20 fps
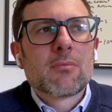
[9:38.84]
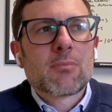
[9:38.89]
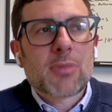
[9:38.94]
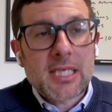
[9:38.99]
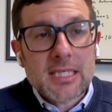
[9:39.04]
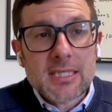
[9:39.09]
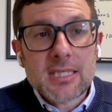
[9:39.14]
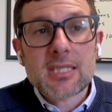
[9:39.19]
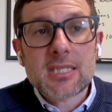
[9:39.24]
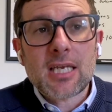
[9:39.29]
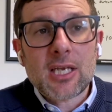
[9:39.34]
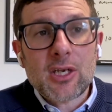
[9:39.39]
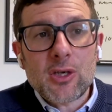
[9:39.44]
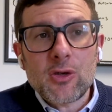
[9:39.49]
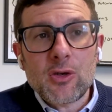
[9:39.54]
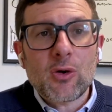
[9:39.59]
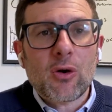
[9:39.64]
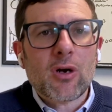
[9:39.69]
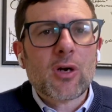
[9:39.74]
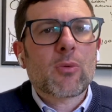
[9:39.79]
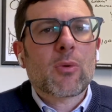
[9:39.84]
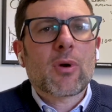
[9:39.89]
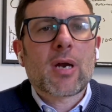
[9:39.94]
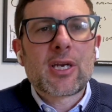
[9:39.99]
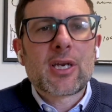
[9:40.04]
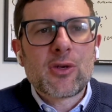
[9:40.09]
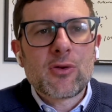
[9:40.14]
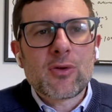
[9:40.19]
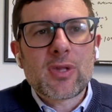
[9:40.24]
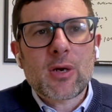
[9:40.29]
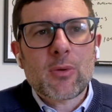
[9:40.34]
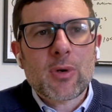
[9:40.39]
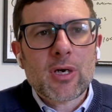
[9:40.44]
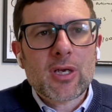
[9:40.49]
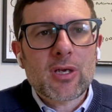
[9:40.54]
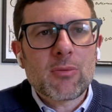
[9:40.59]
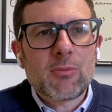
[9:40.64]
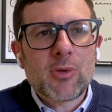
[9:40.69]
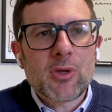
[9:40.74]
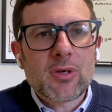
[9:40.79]
places like New York, where I knew there were
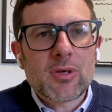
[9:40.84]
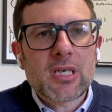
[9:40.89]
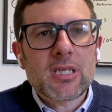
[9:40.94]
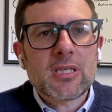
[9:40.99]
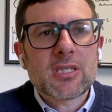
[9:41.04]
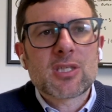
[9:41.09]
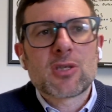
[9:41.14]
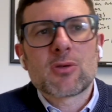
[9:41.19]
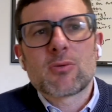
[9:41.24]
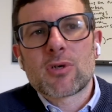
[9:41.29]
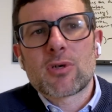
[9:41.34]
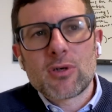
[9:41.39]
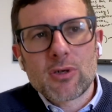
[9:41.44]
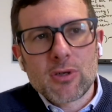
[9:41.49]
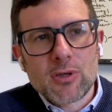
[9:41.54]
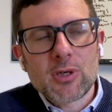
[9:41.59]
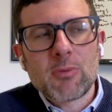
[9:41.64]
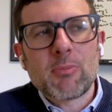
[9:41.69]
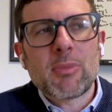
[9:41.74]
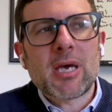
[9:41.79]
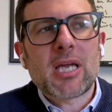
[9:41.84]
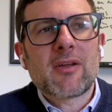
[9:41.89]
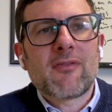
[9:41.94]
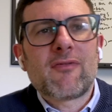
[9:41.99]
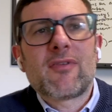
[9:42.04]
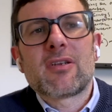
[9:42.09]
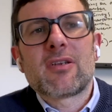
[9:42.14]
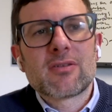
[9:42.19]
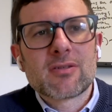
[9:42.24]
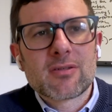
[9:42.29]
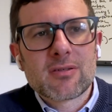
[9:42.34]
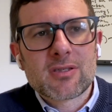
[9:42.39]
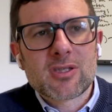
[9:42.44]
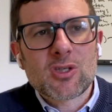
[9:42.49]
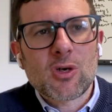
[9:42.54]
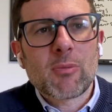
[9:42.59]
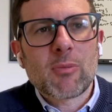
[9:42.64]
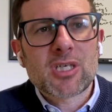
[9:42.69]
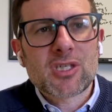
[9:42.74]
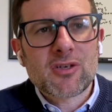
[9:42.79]
communities who could benefit
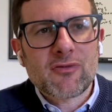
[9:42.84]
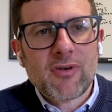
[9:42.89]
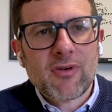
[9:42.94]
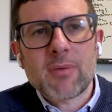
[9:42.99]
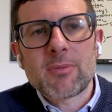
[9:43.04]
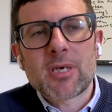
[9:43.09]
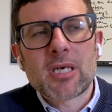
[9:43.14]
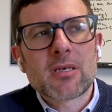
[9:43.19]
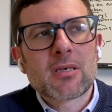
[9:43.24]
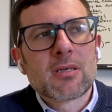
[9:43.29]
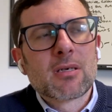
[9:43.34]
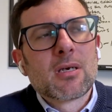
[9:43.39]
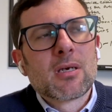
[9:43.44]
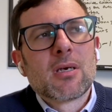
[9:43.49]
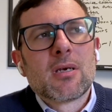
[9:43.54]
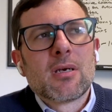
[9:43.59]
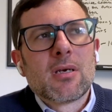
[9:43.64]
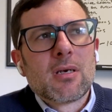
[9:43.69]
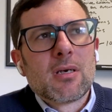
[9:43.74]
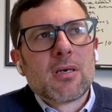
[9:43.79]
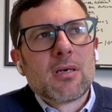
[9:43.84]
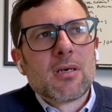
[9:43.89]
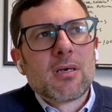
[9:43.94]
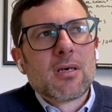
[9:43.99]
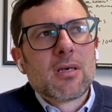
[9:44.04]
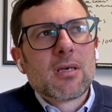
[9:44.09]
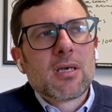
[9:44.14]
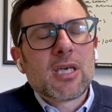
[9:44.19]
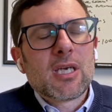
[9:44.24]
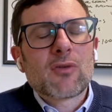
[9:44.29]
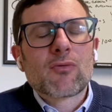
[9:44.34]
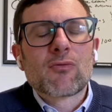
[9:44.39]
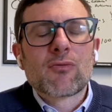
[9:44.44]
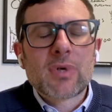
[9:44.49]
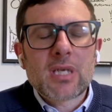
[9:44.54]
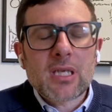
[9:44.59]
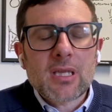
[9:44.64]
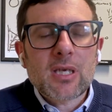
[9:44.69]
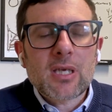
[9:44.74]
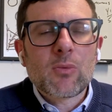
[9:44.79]
so much from it. It
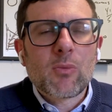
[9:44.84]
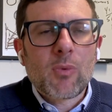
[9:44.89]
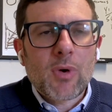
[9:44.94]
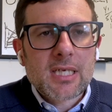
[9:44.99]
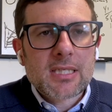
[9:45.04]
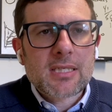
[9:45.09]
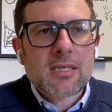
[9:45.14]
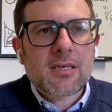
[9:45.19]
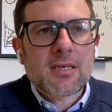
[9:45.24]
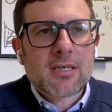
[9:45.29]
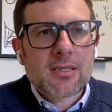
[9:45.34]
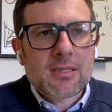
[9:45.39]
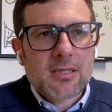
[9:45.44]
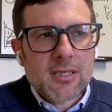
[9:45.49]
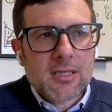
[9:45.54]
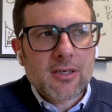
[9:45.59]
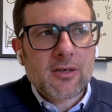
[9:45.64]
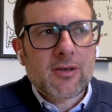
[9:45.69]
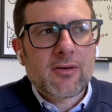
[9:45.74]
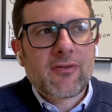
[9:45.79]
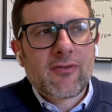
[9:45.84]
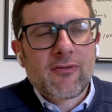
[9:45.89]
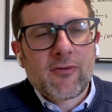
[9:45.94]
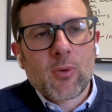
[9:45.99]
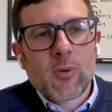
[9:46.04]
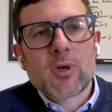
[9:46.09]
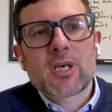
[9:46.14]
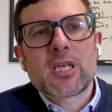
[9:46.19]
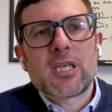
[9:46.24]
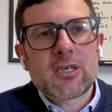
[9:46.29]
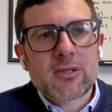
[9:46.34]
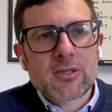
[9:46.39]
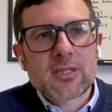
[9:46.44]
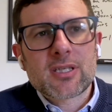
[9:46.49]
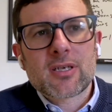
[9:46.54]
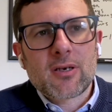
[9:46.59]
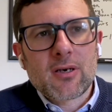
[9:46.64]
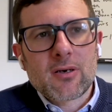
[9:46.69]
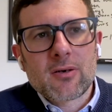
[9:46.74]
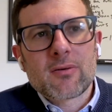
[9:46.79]
really wasn't until 4 years
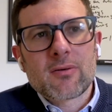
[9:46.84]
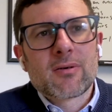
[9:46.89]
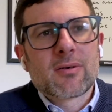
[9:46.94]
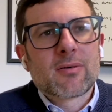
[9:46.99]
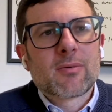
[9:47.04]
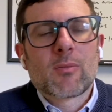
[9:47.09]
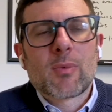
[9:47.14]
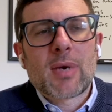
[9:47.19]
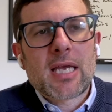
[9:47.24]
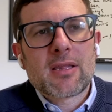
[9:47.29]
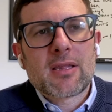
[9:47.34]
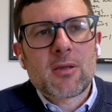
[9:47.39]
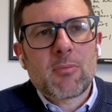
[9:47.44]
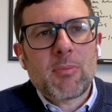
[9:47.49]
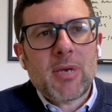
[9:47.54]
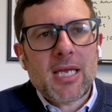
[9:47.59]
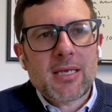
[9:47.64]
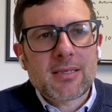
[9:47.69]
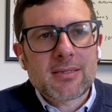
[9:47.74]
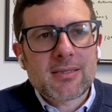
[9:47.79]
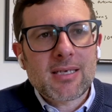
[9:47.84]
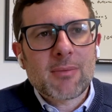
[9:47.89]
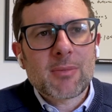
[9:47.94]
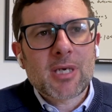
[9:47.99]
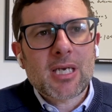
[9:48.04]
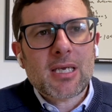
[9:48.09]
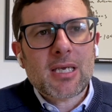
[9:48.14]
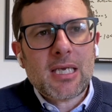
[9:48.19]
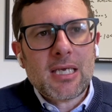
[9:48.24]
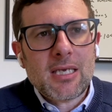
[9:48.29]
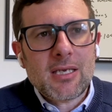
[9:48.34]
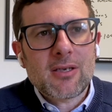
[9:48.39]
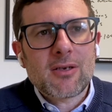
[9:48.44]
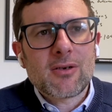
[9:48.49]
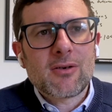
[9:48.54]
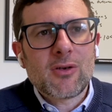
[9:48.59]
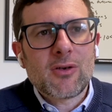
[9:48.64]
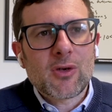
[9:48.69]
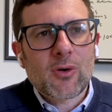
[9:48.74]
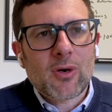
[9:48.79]
ago, when the pandemic hit
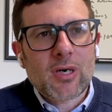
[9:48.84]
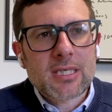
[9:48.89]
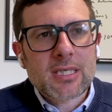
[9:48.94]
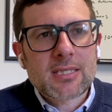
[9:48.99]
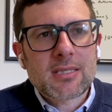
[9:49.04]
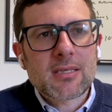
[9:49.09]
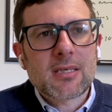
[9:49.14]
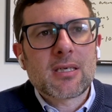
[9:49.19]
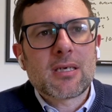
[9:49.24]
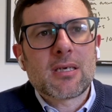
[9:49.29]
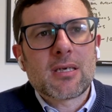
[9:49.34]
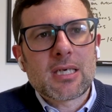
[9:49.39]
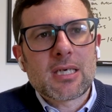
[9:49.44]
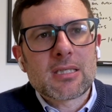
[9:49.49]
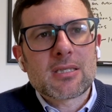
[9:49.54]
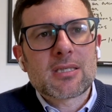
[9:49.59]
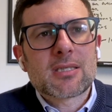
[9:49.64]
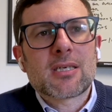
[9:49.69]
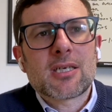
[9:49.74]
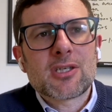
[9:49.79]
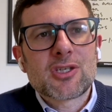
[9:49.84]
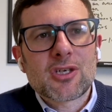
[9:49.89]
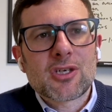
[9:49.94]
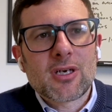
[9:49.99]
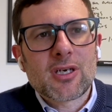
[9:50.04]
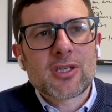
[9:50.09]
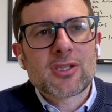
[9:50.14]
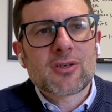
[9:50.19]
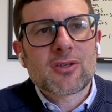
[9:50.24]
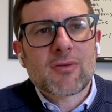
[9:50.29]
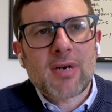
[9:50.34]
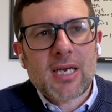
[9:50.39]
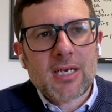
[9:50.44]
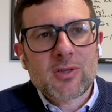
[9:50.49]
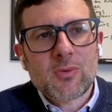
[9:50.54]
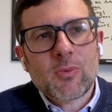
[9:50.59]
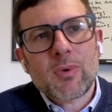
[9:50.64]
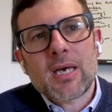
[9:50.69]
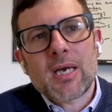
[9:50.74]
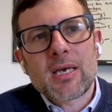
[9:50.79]
New York City in such a
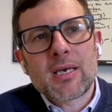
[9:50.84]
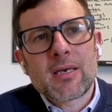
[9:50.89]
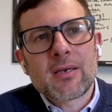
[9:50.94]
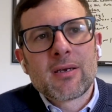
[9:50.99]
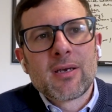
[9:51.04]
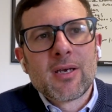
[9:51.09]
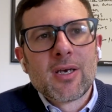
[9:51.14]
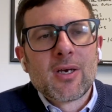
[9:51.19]
direct way,